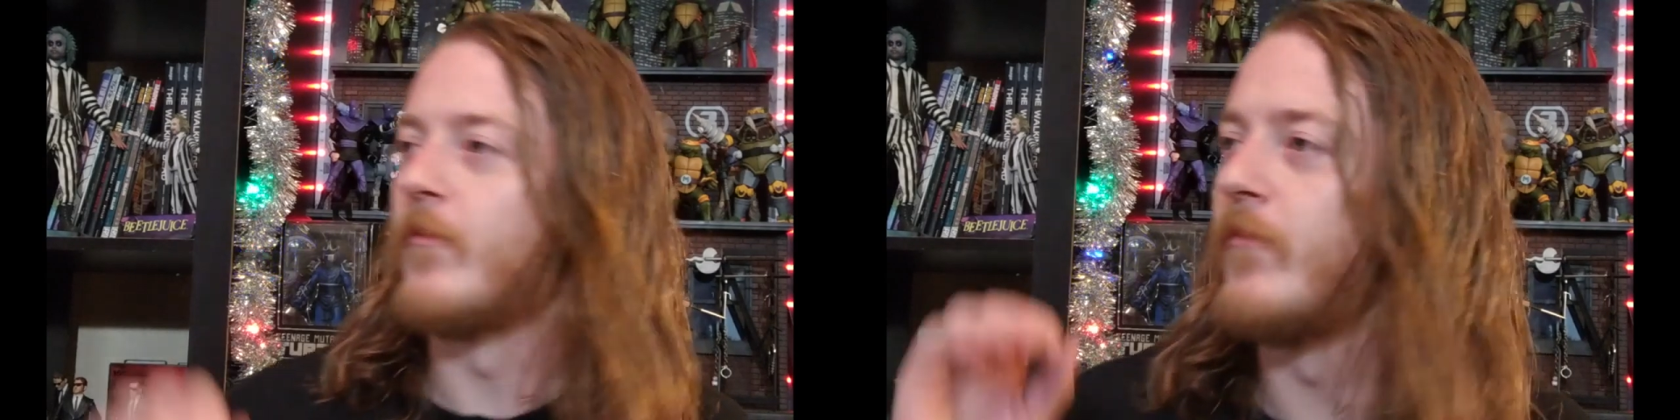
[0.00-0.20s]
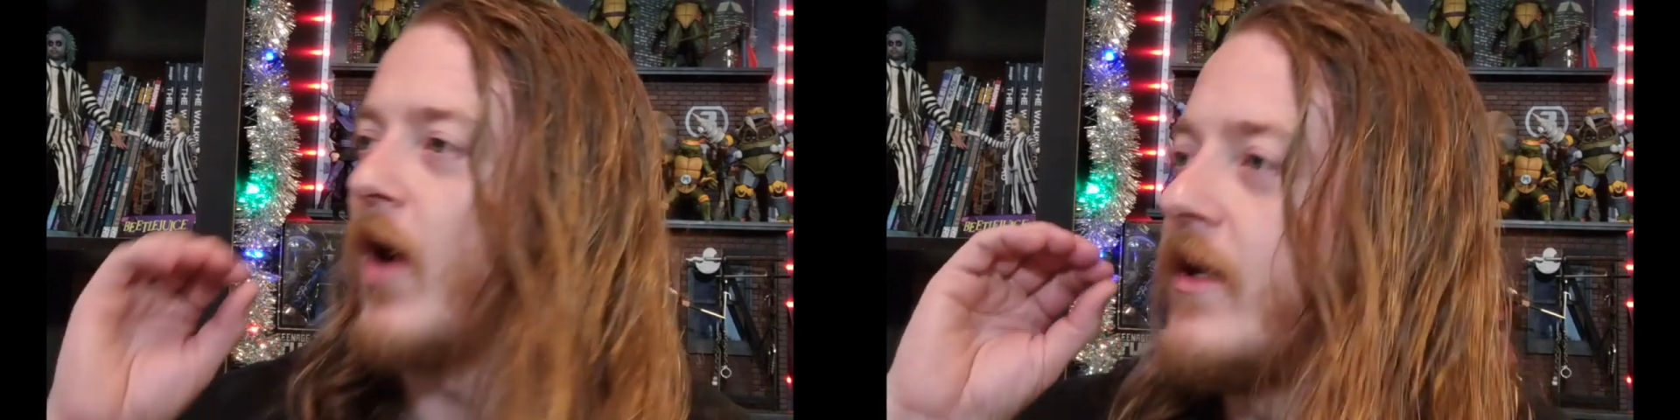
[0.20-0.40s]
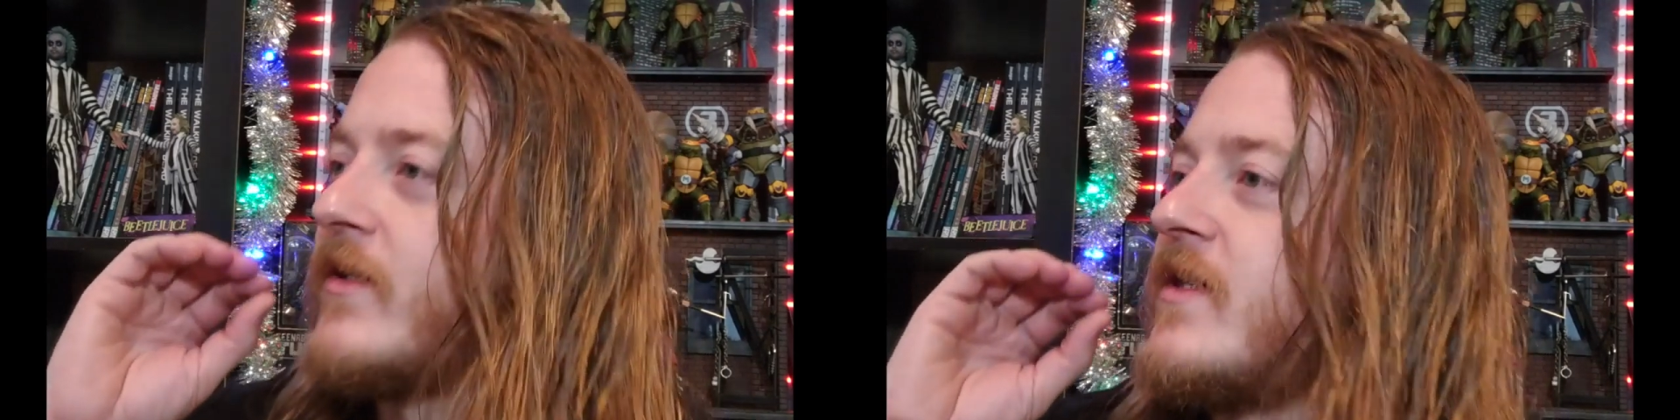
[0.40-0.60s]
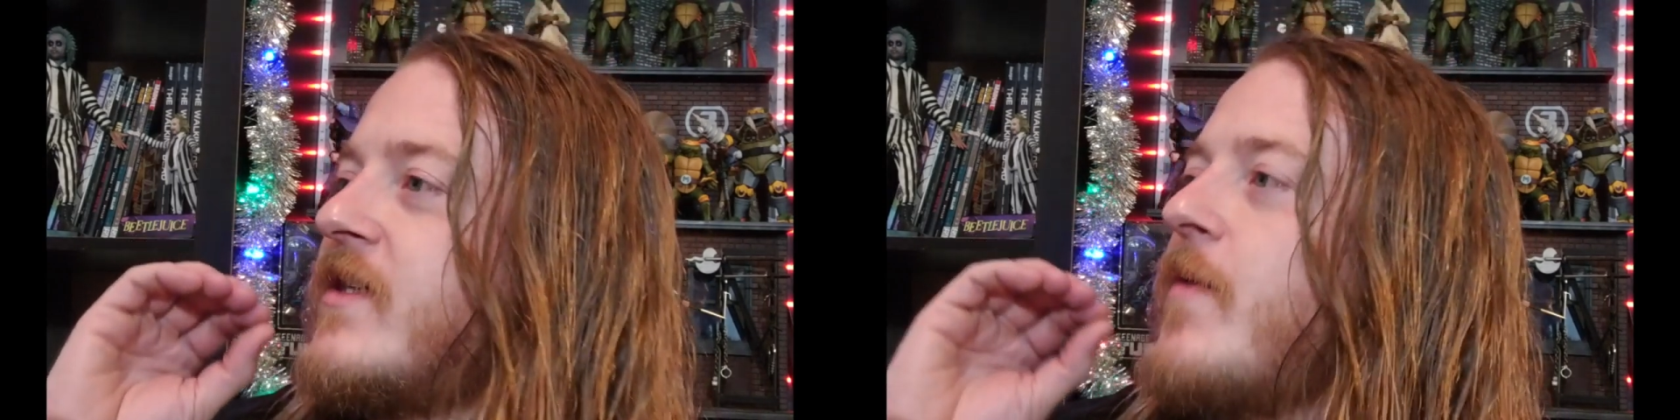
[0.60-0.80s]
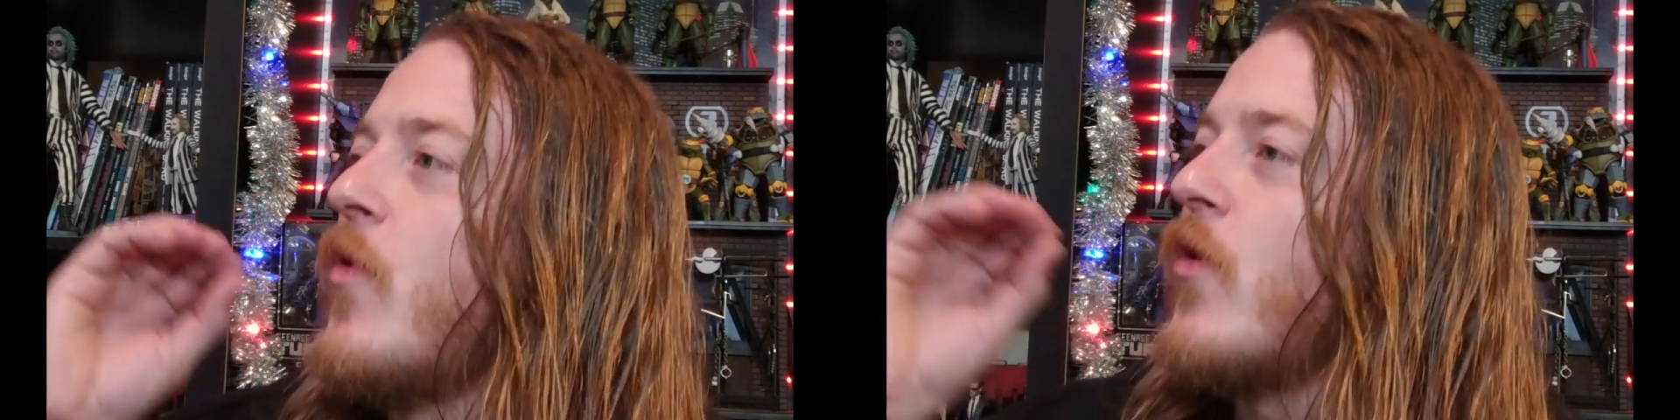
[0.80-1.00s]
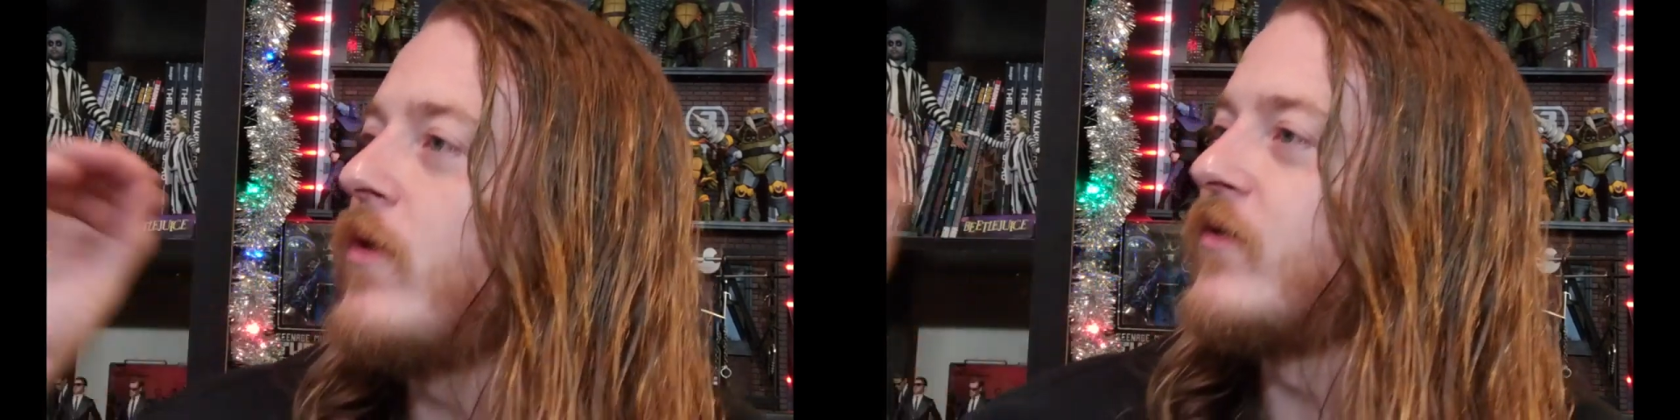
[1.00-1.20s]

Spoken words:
bought some more